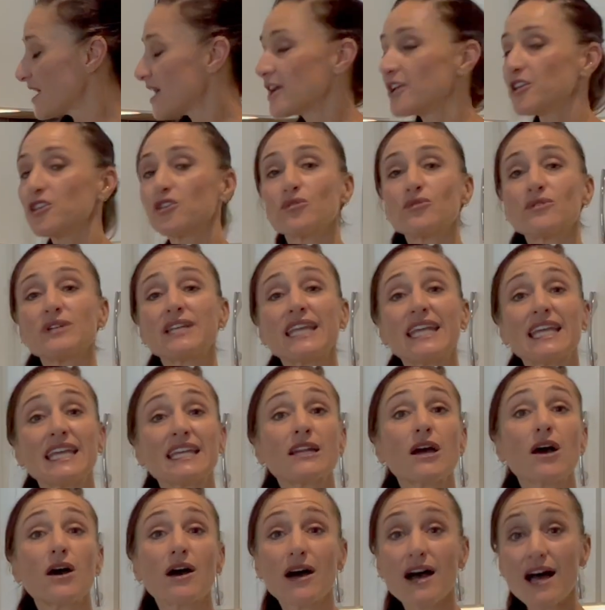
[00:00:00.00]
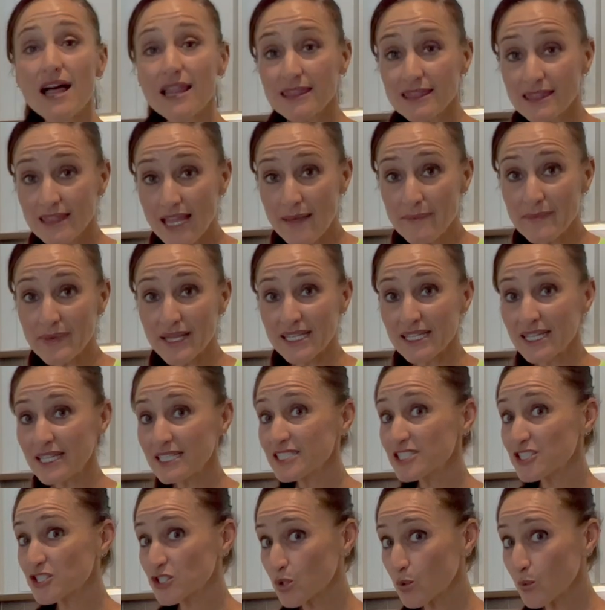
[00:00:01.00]
You'll need a lemon
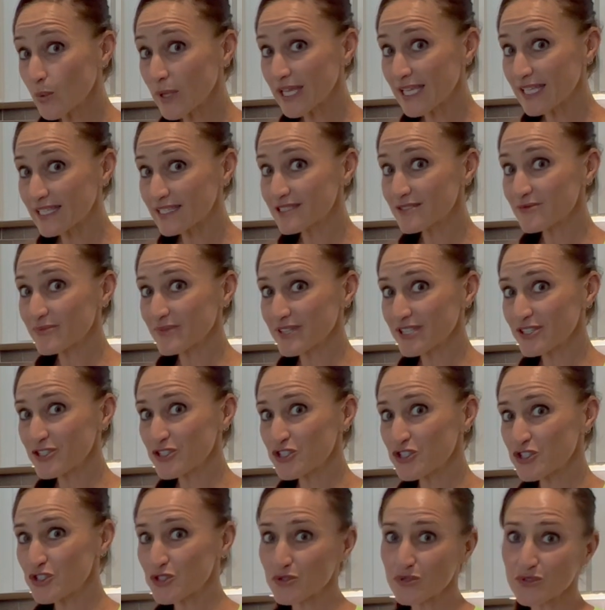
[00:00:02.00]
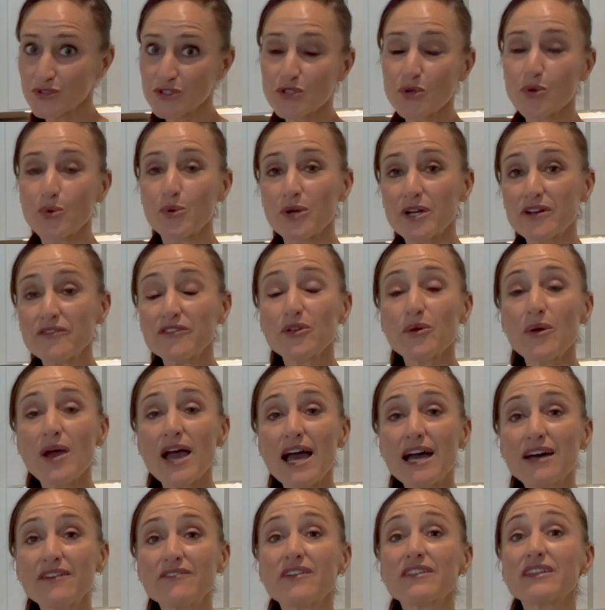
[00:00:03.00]
squeezed with its juice, or if you
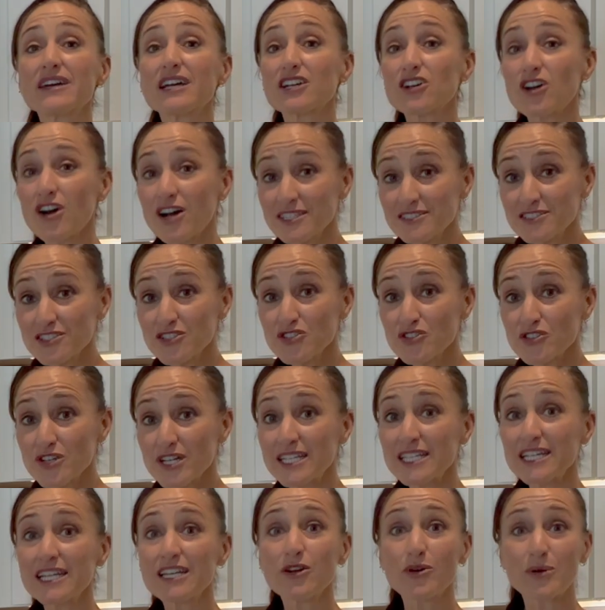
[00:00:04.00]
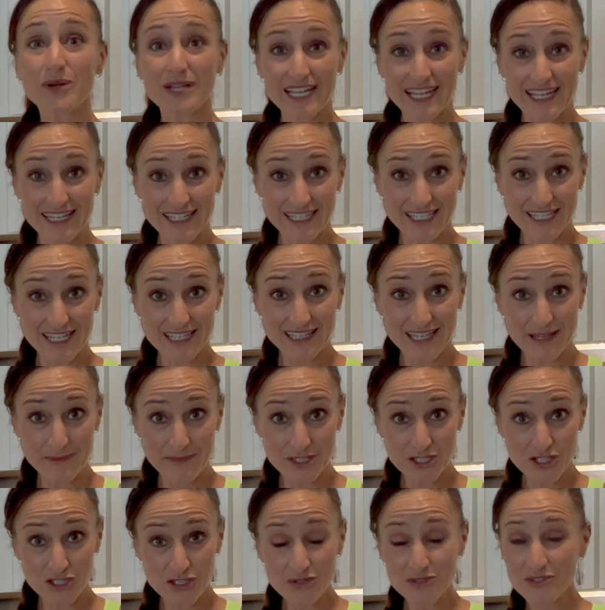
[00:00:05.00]
have concentrated organic lemon
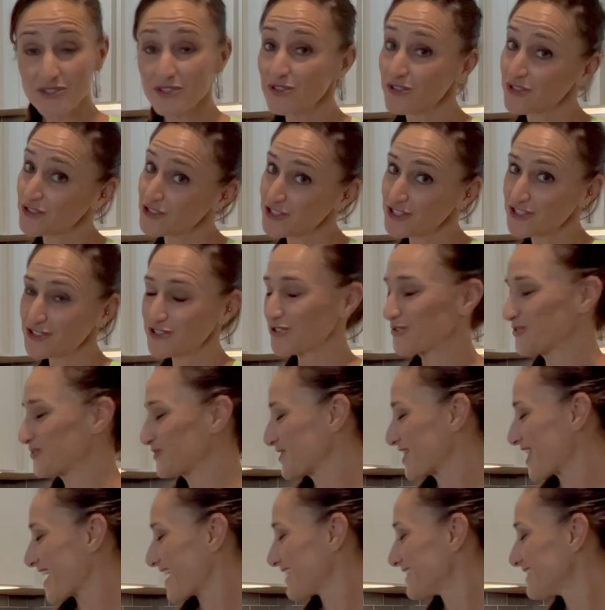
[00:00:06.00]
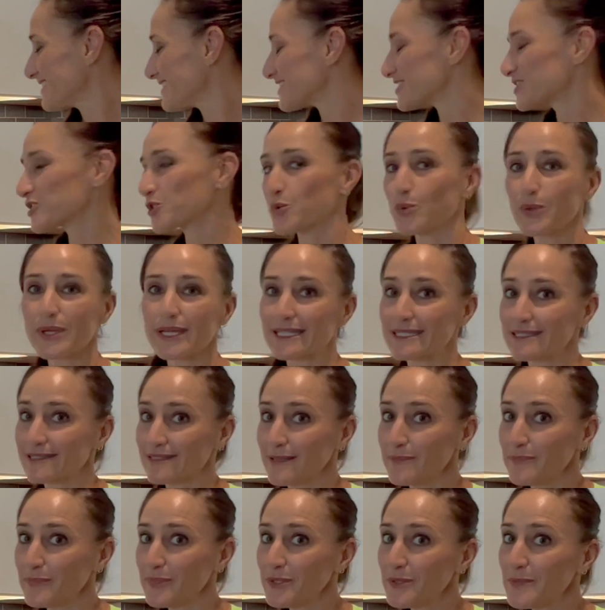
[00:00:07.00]
juice, you can just use that. It's quick and
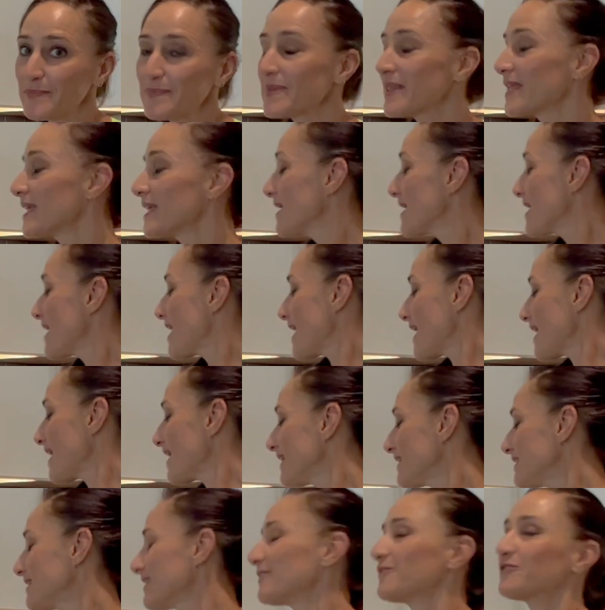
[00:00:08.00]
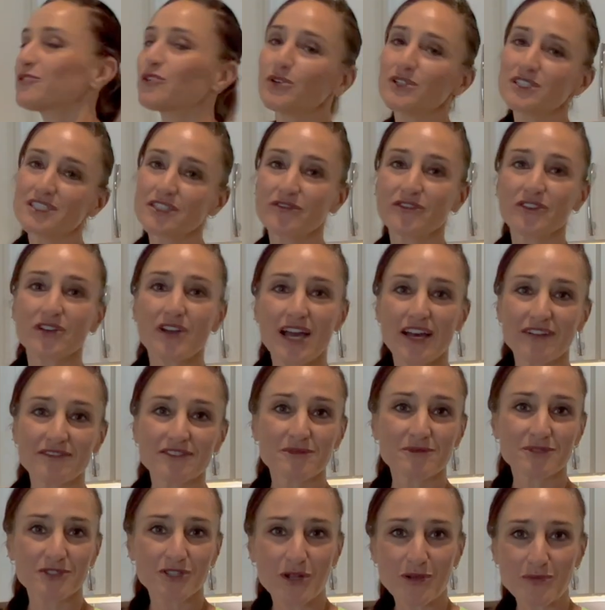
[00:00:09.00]
simple. And of course, if you have some
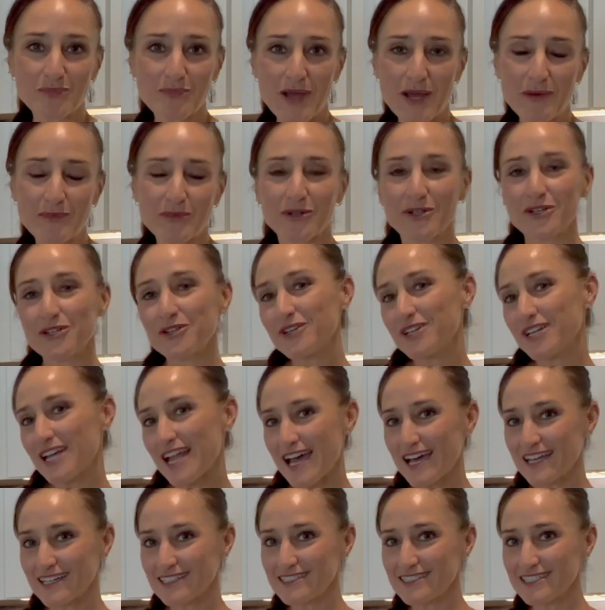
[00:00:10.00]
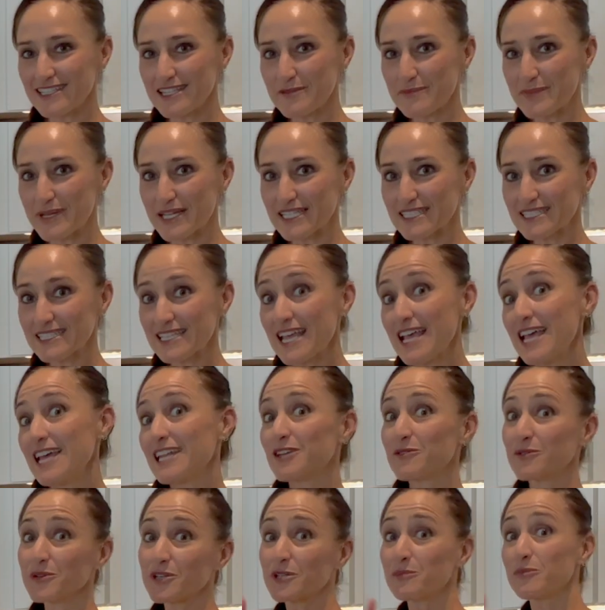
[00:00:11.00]
salt and pepper, you can add into the mix.
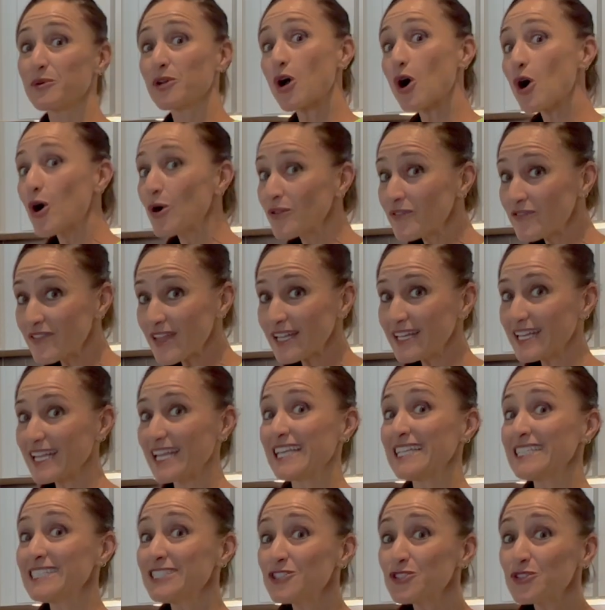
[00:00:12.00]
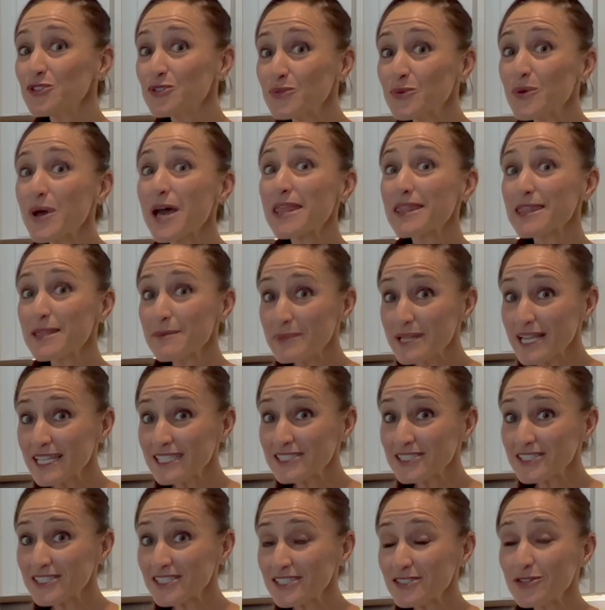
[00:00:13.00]
We're gonna put all of that into the
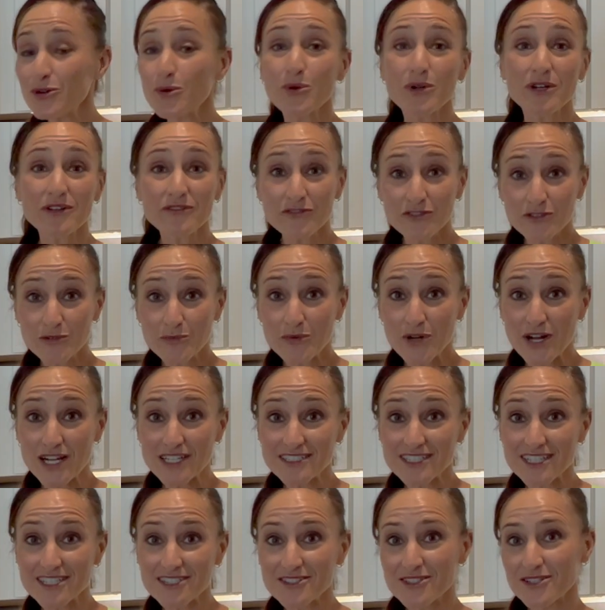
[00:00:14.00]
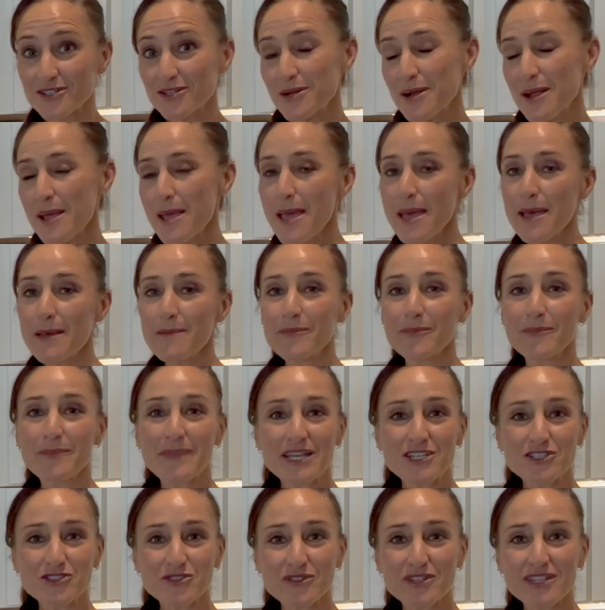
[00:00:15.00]
blender or food processor. Make
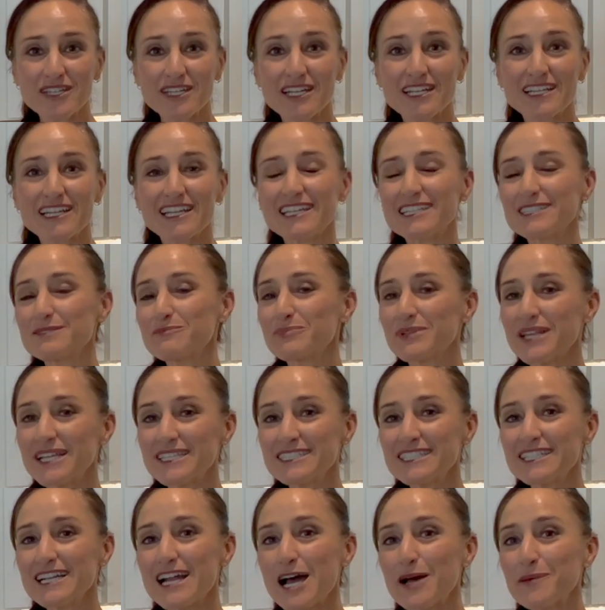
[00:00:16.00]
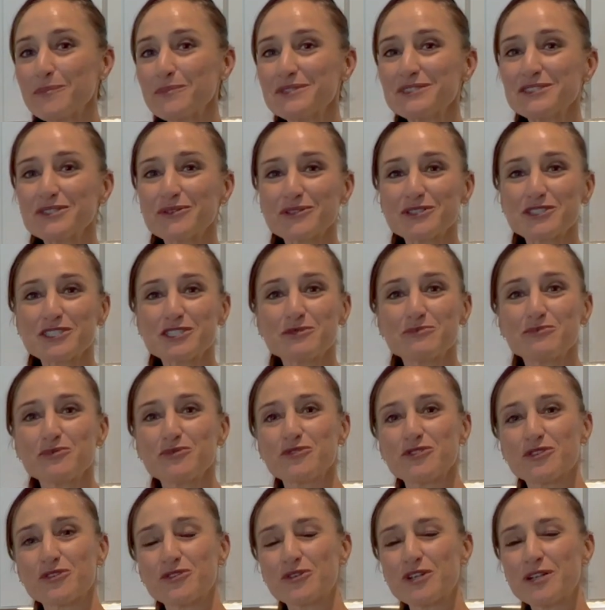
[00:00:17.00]
sure that it is blended up until it's smooth
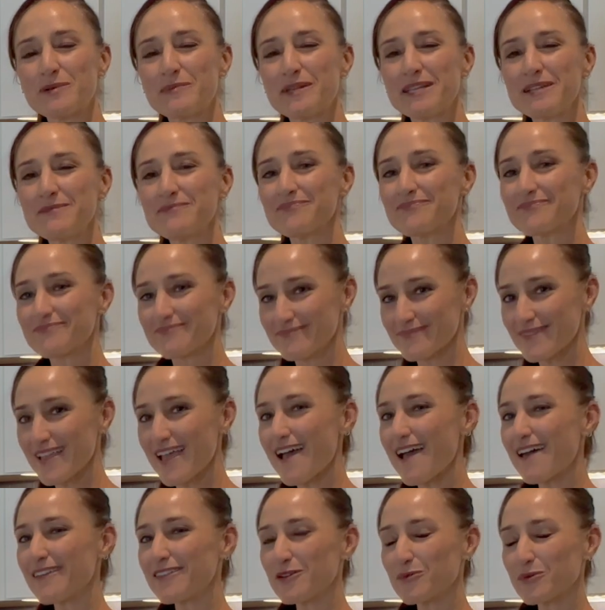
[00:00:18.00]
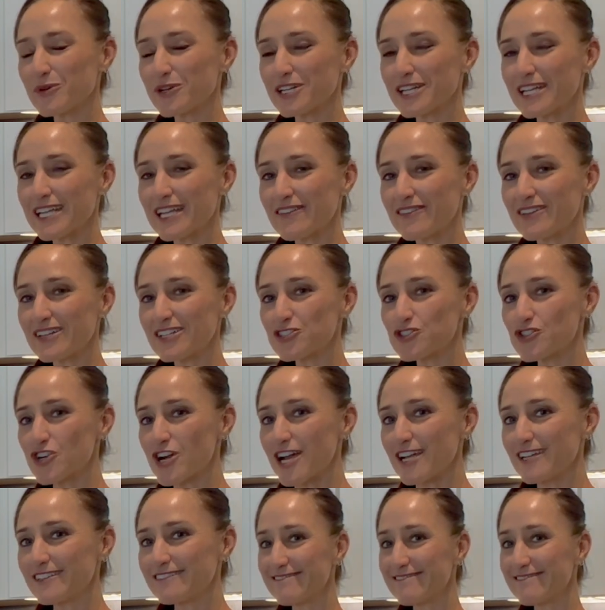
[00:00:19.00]
and creamy, and then we're gonna give it a try.